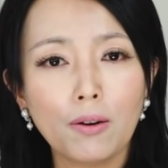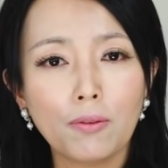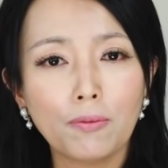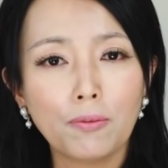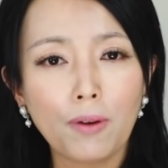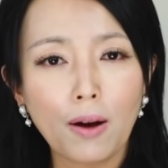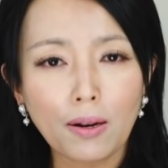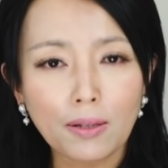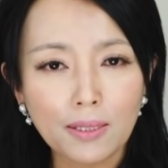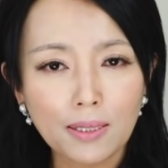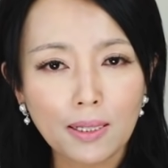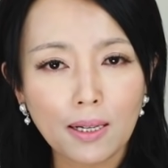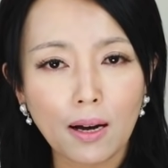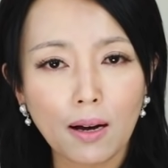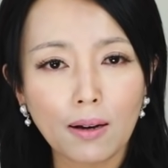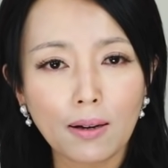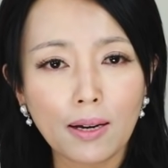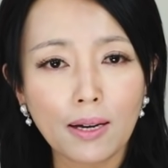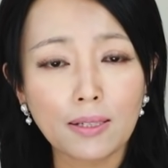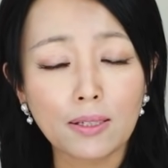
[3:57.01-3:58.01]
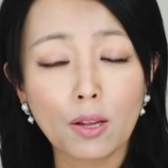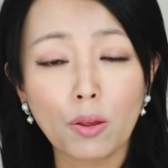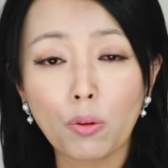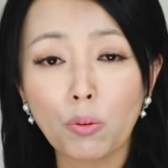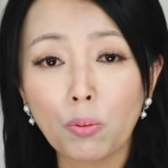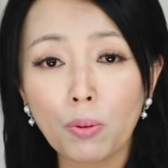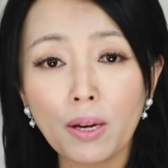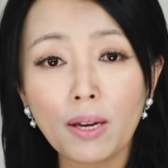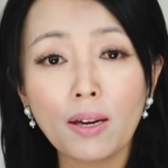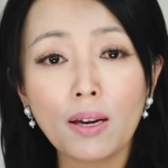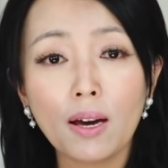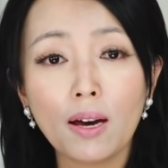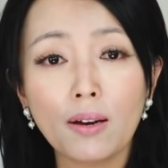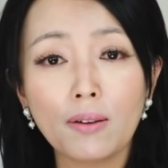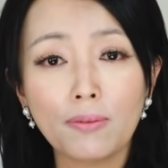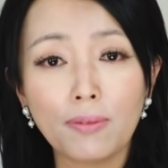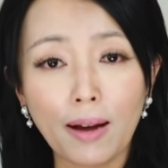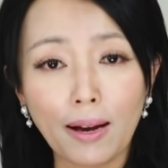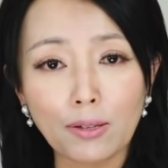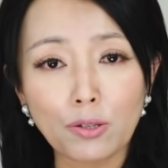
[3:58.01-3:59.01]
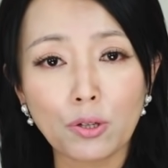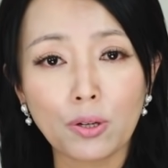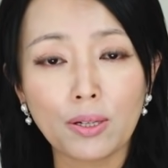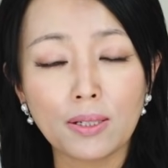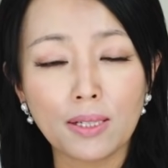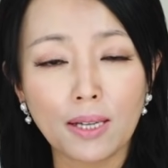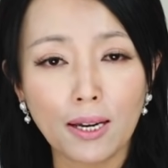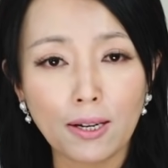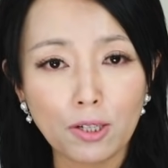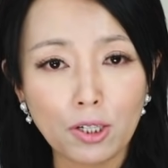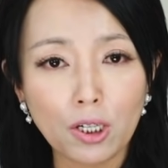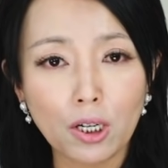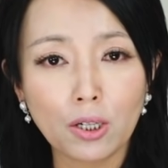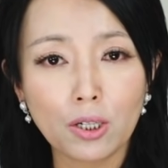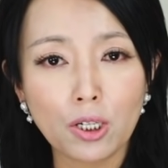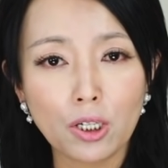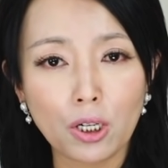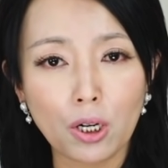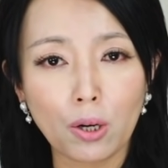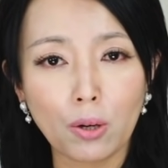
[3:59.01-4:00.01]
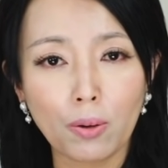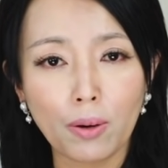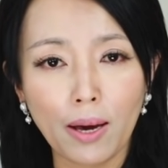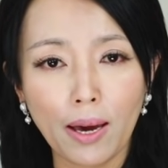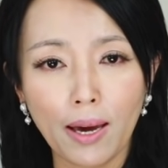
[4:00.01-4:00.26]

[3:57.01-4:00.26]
Foxconn has 3 factories in Zhengzhou